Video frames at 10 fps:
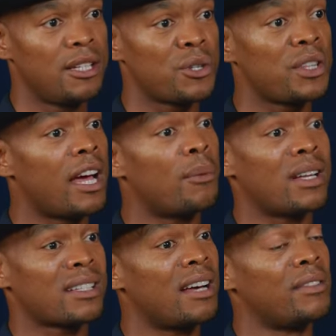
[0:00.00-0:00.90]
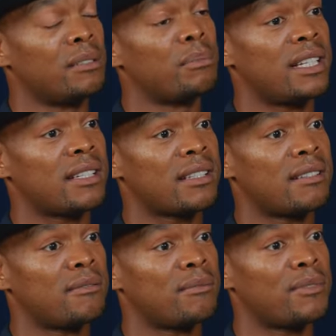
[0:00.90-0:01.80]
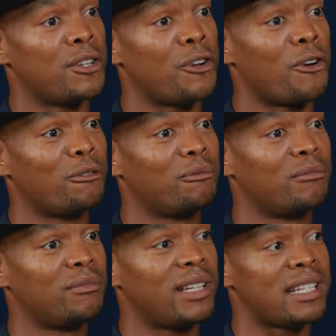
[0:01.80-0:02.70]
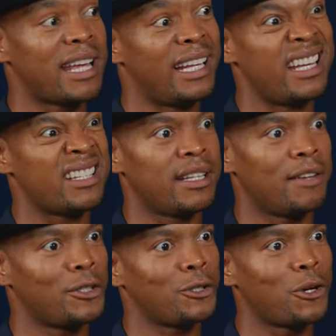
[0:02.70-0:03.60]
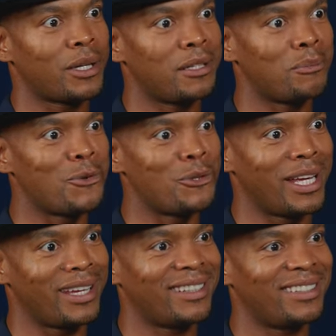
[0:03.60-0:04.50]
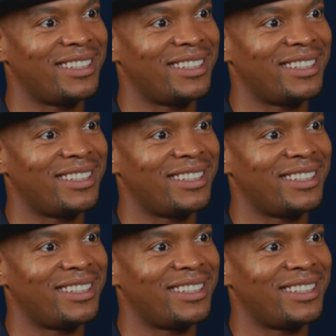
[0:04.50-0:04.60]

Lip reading: So there I was covered in piss, you know, as early as 11 o'clock in the morning.